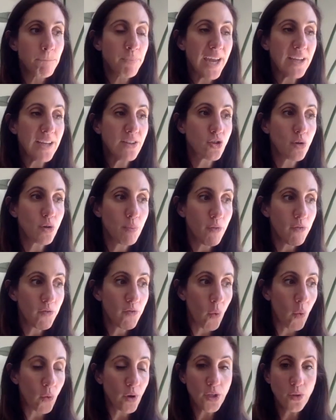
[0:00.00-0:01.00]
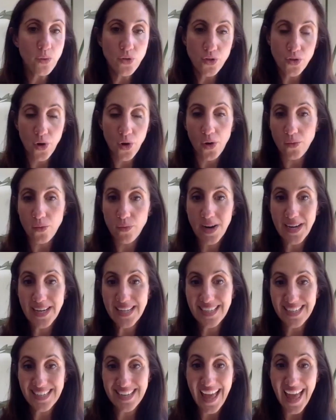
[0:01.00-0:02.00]
And so before you start
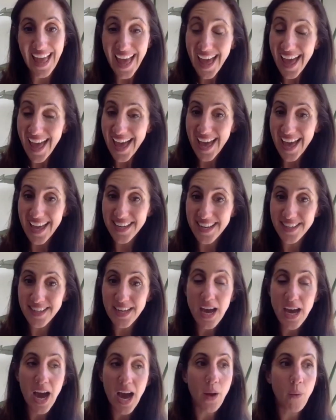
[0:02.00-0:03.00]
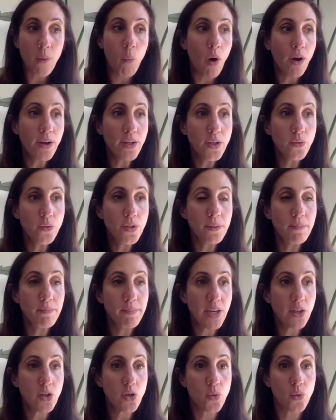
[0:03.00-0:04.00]
running an ad, I want you to
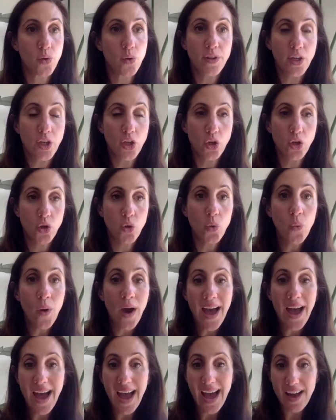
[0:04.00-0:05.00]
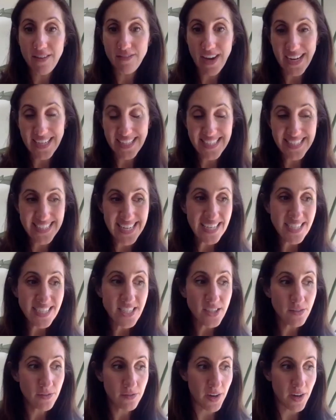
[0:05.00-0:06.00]
make sure that you have
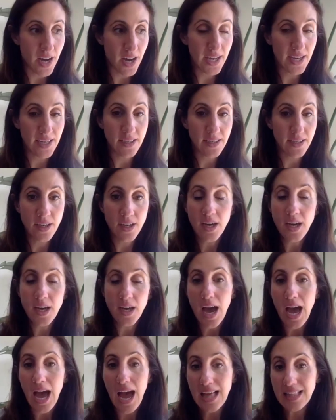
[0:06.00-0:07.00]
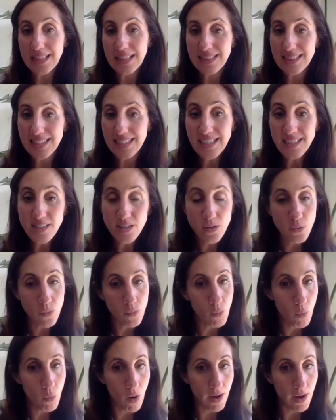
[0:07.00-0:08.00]
identified at least
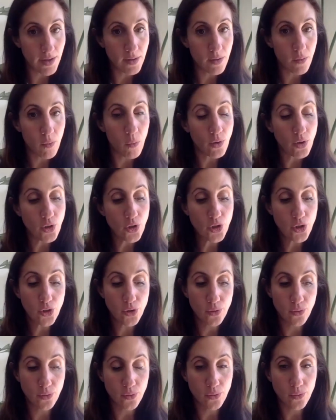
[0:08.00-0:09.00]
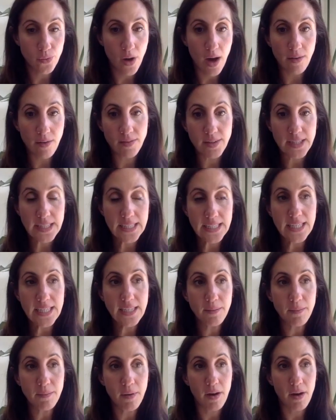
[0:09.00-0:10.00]
1 or 2 of
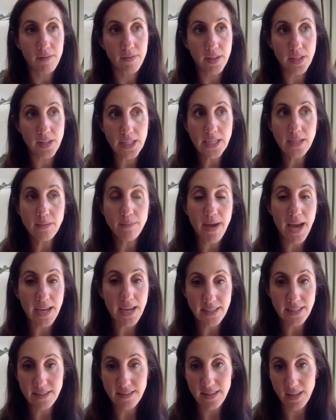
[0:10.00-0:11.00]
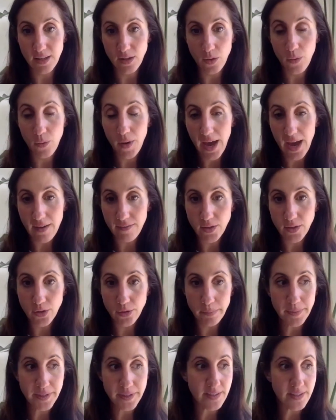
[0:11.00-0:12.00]
the lead magnets that you have in your
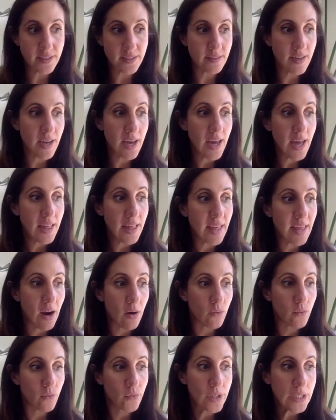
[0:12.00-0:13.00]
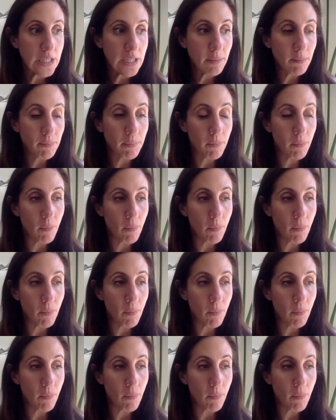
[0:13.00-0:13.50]
business that really